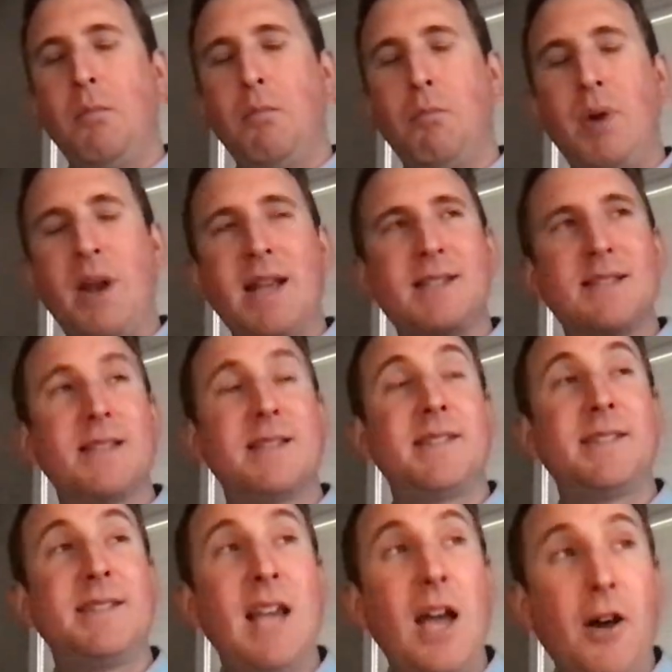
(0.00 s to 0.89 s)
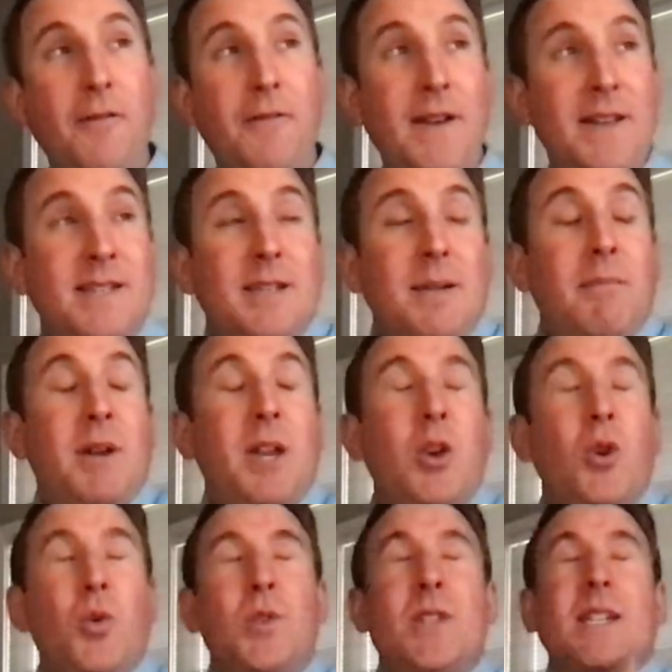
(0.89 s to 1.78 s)
But as a self, as somebody
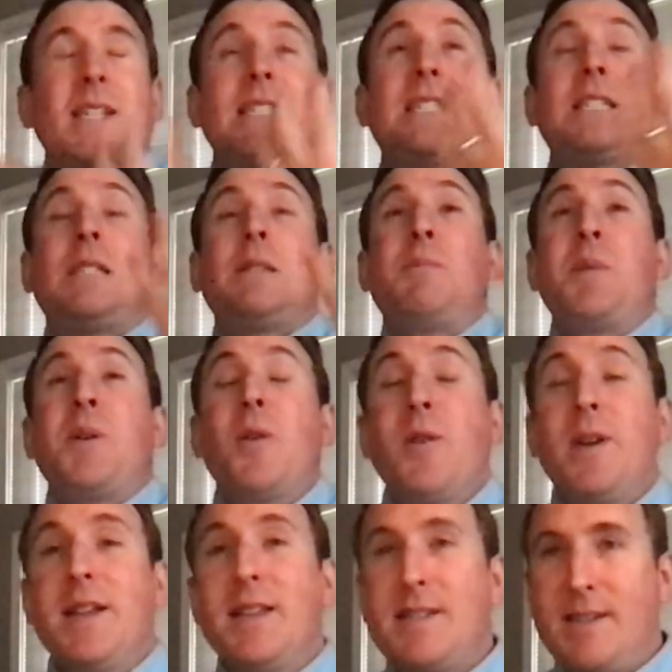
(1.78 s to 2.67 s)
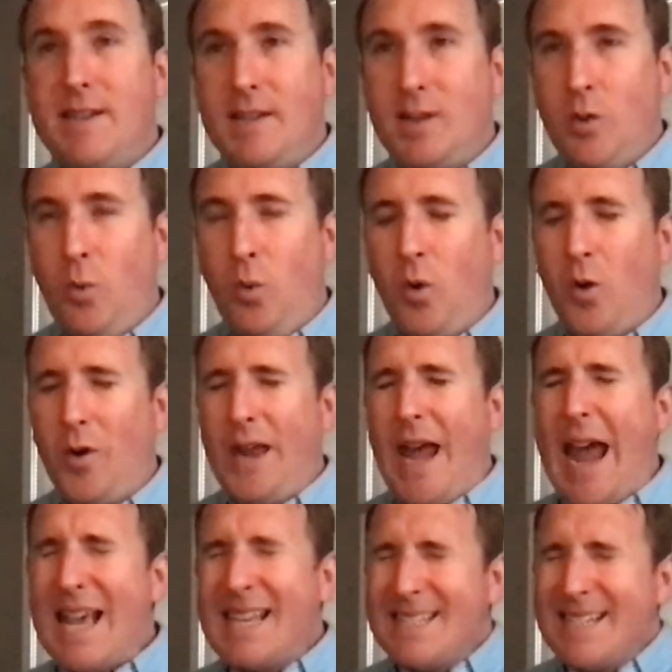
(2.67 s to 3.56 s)
who's experiencing the world,
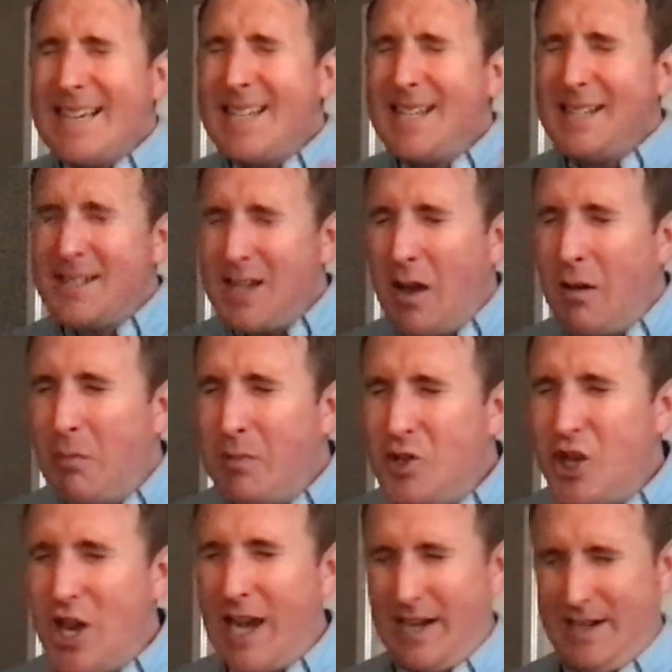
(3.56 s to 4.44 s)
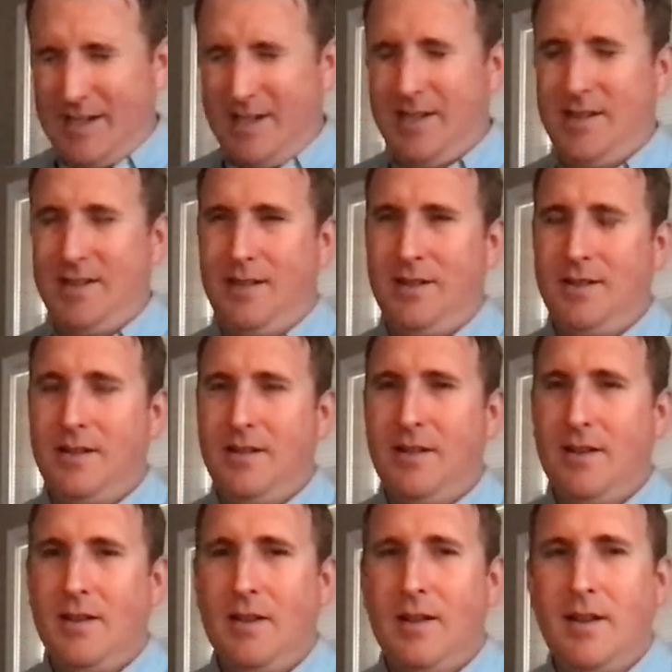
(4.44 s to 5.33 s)
as a subject
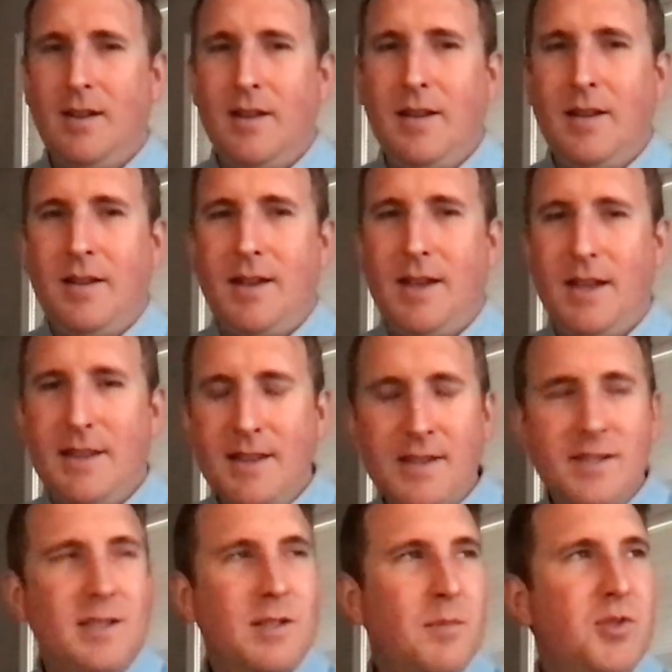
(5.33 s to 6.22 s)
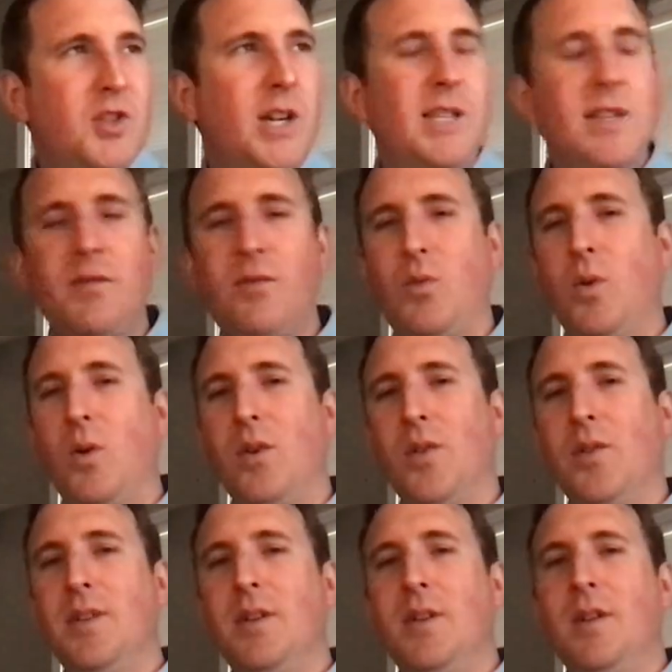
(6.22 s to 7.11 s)
in this subjective
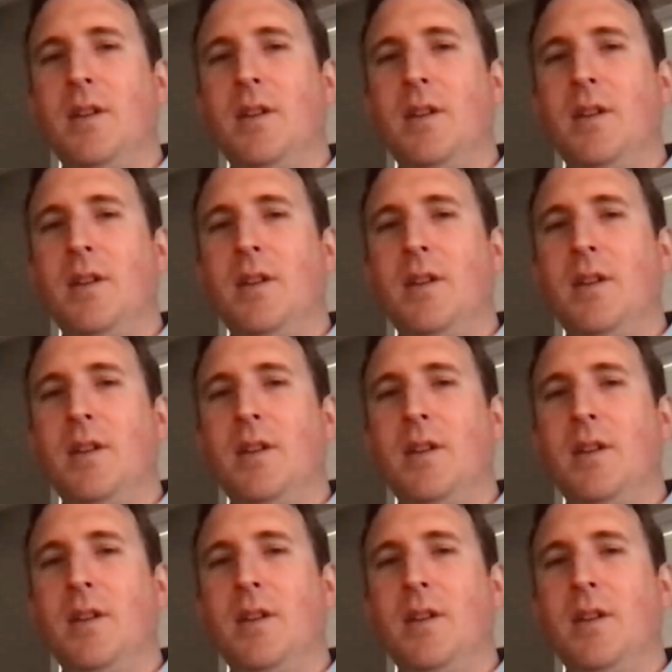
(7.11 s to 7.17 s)
world,